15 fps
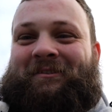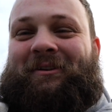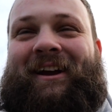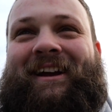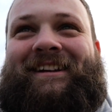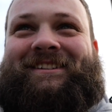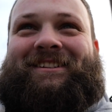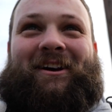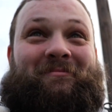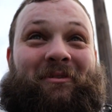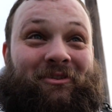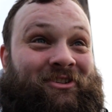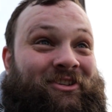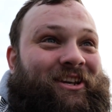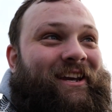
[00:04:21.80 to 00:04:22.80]
which I'm
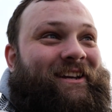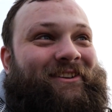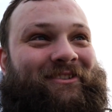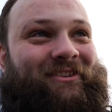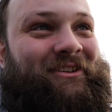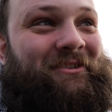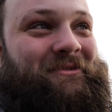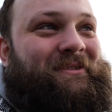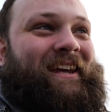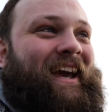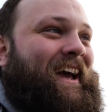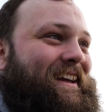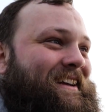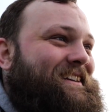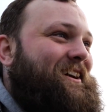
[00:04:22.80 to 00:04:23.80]
not shitting on the
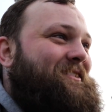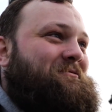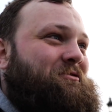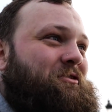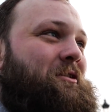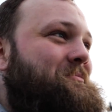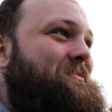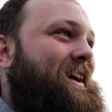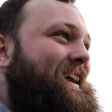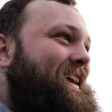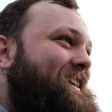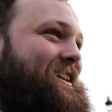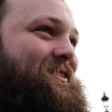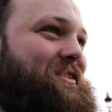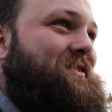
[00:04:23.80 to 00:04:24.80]
UK. I'm from
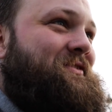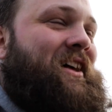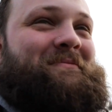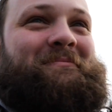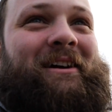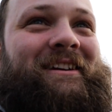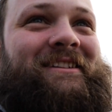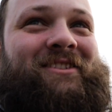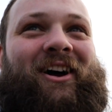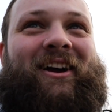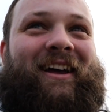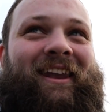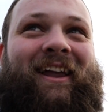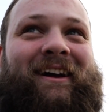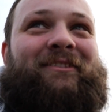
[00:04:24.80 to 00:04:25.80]
there, I've lived there my
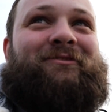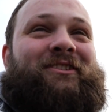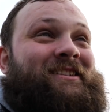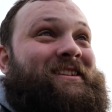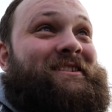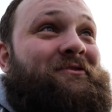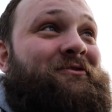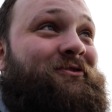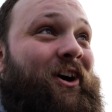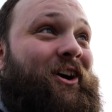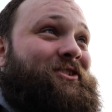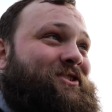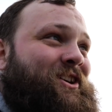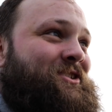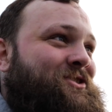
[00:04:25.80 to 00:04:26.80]
entire life. This is the
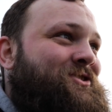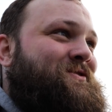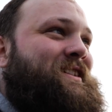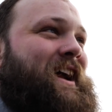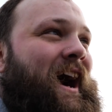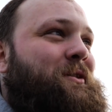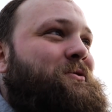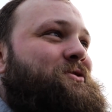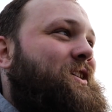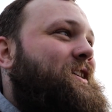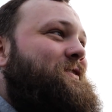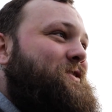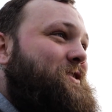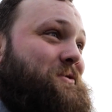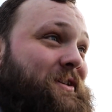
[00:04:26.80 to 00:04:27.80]
first country outside
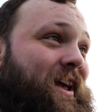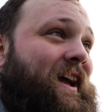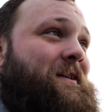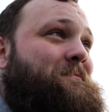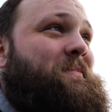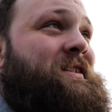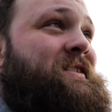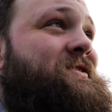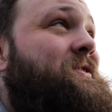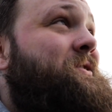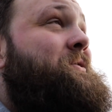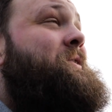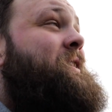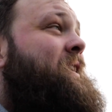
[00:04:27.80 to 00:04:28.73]
of the UK I've been to,